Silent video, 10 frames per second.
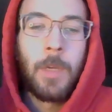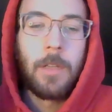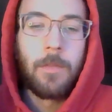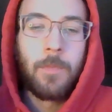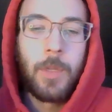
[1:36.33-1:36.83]

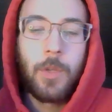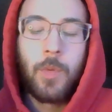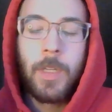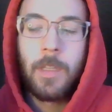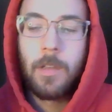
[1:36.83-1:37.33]

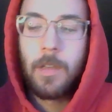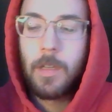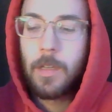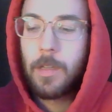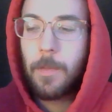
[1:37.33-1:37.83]
between
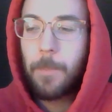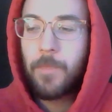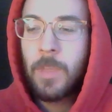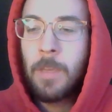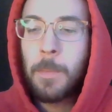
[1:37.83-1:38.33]

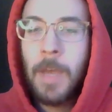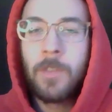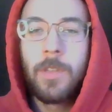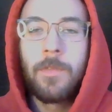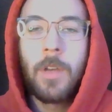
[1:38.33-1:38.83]
the amount
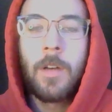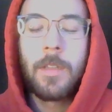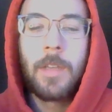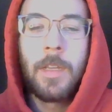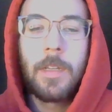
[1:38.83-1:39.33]
of
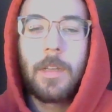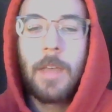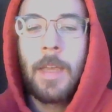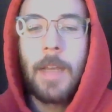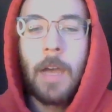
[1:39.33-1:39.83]
content
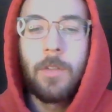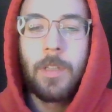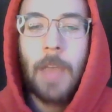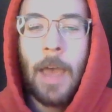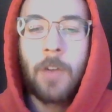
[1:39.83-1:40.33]
and how it's
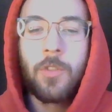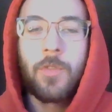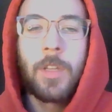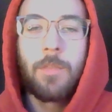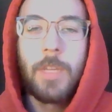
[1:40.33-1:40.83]

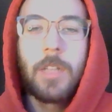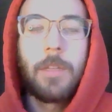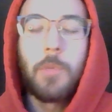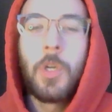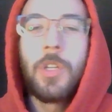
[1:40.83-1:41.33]
algorithmically
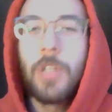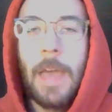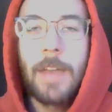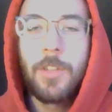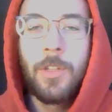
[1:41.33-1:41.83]
pushed
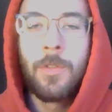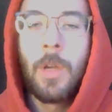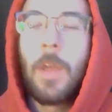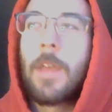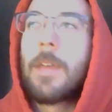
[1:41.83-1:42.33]
at you
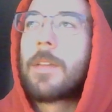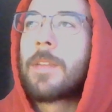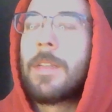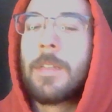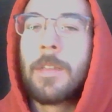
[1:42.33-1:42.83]

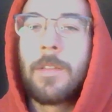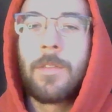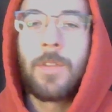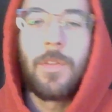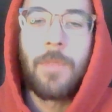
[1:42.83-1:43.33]
to
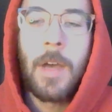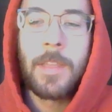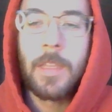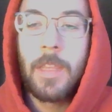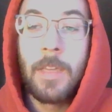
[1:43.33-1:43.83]
find
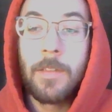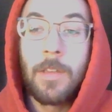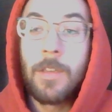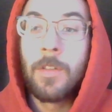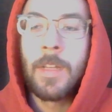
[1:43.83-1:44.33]
the things that
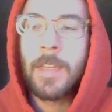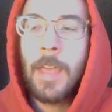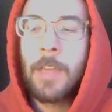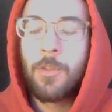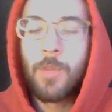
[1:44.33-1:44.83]
you'll
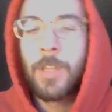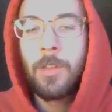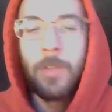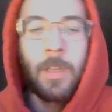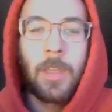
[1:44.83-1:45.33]
engage with or
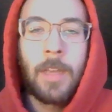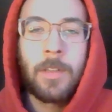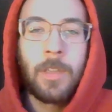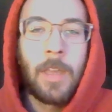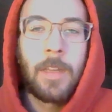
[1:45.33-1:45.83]
the things
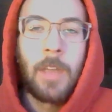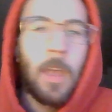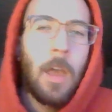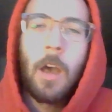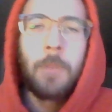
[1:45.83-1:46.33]
that
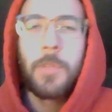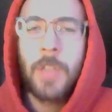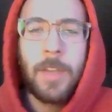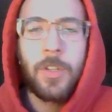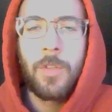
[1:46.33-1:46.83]

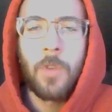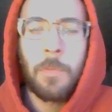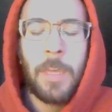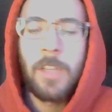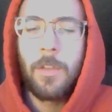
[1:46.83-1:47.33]
upset you or
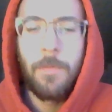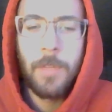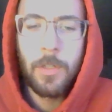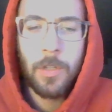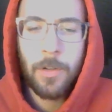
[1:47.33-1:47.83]
make you
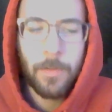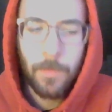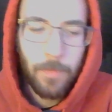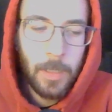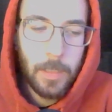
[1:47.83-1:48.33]
feel certain
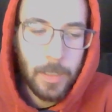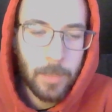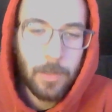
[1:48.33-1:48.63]
feelings,